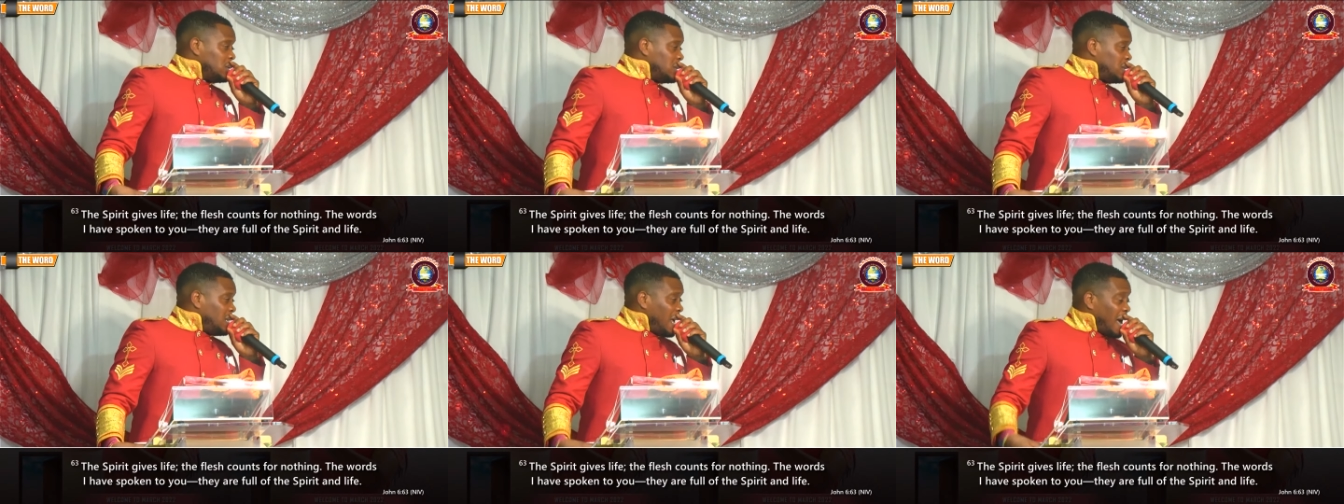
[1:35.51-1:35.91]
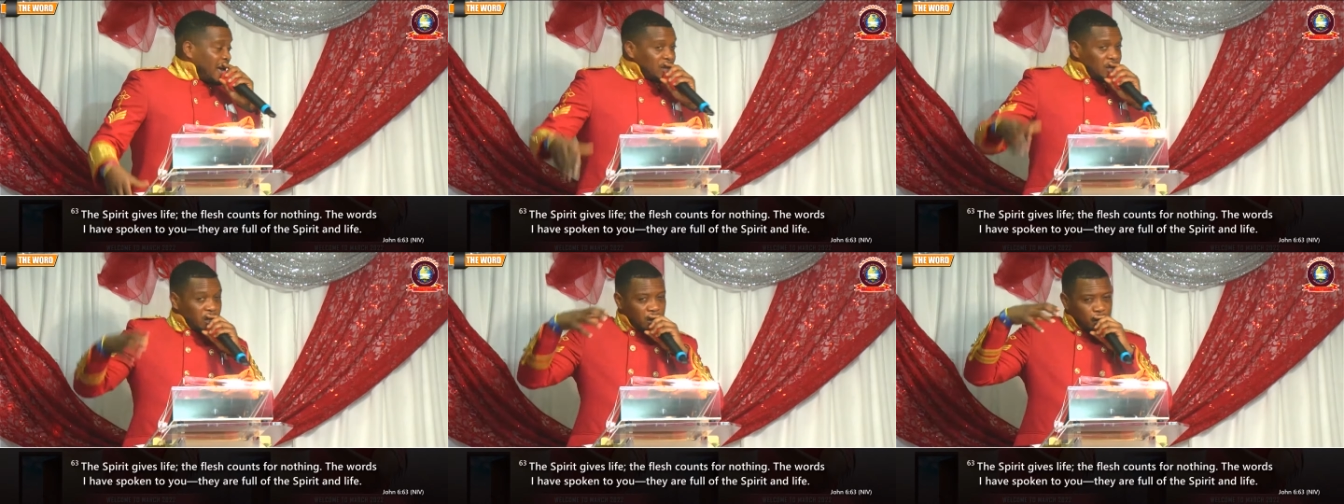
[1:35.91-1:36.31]
They are
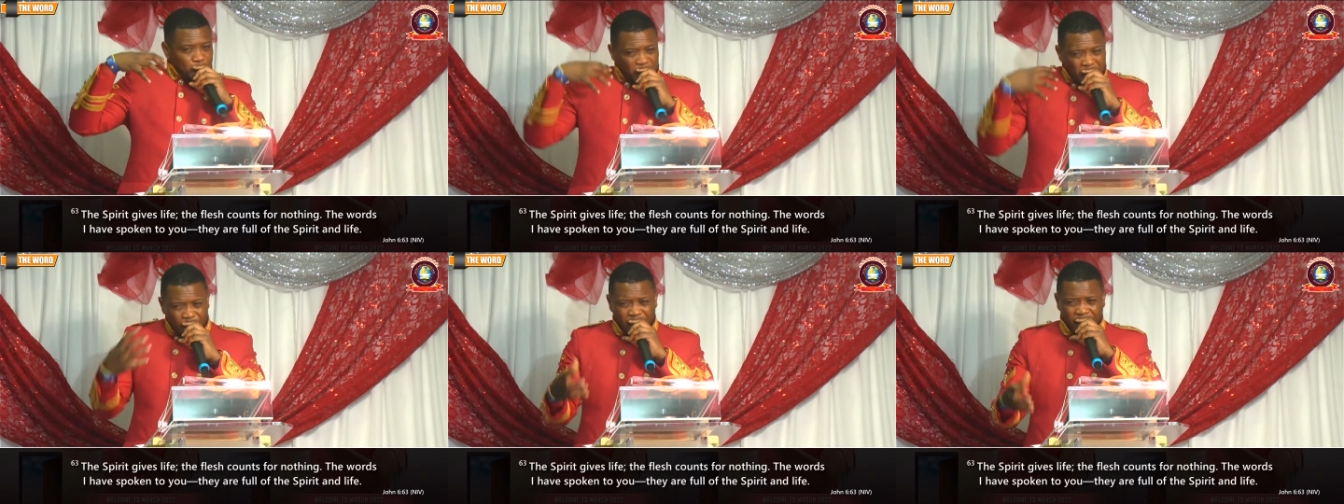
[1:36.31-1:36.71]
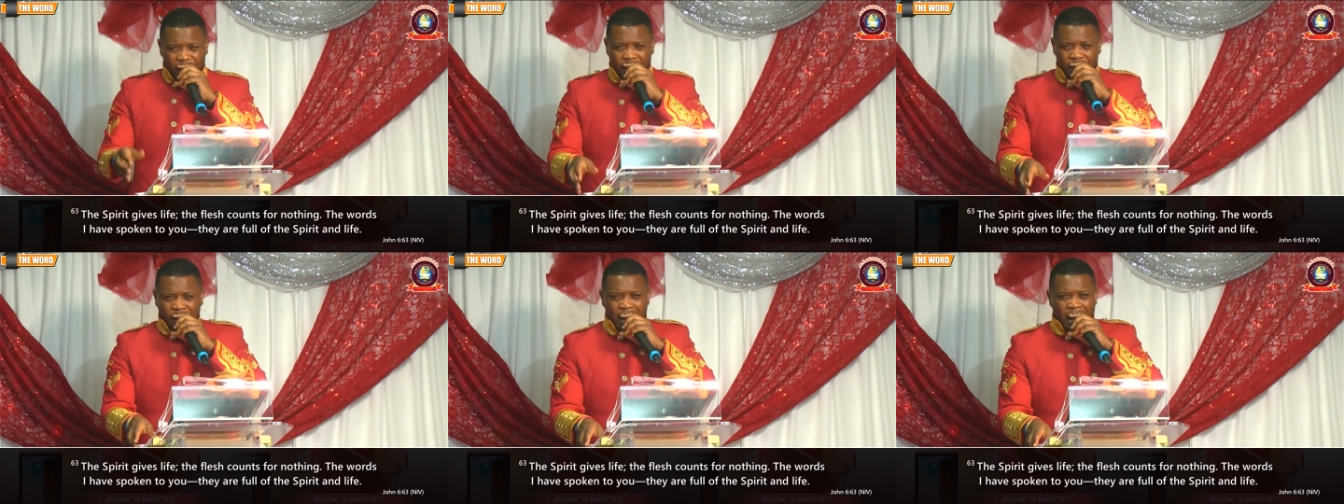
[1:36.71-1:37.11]
spirit
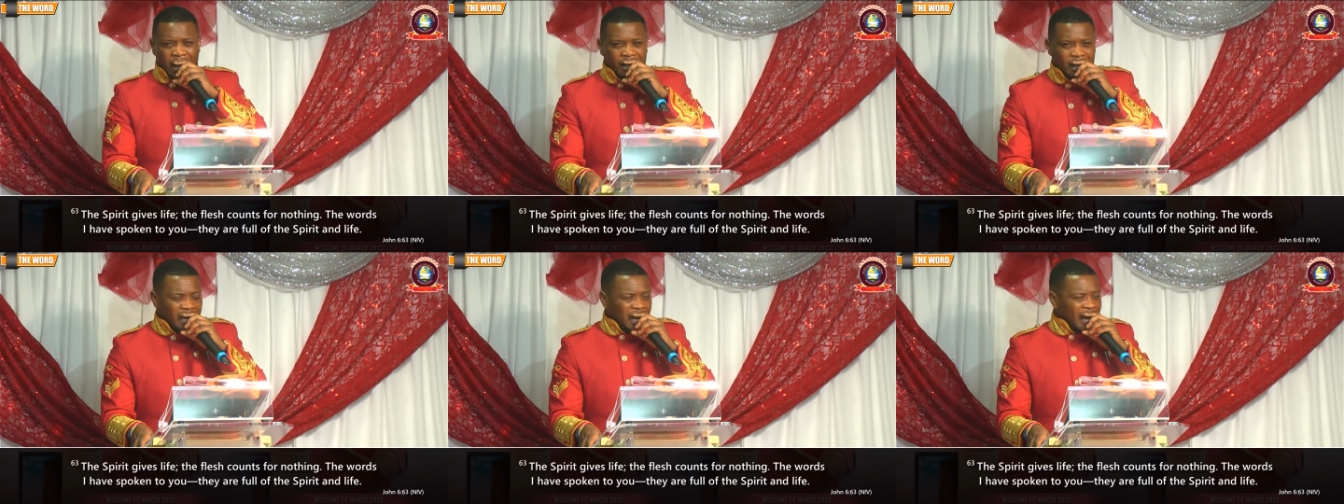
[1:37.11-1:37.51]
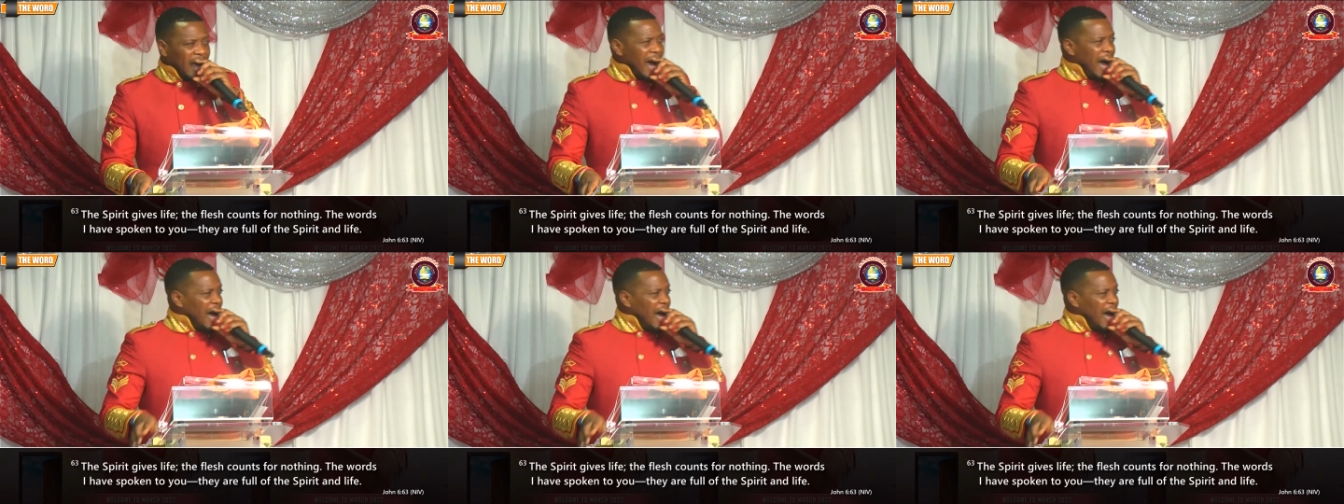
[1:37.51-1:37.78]
and they are